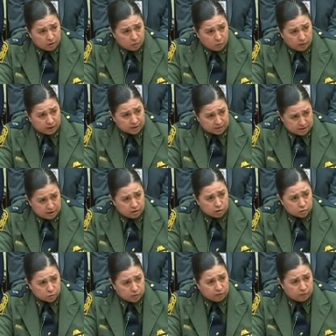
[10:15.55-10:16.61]
Okay. We continue
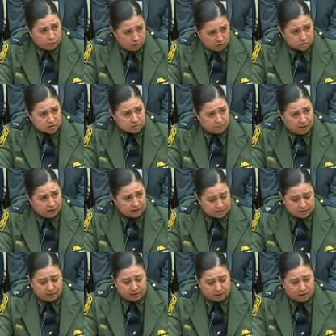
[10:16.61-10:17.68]
to enforce
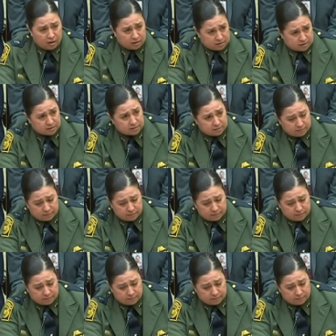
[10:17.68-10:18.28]
policy and laws. Thank you.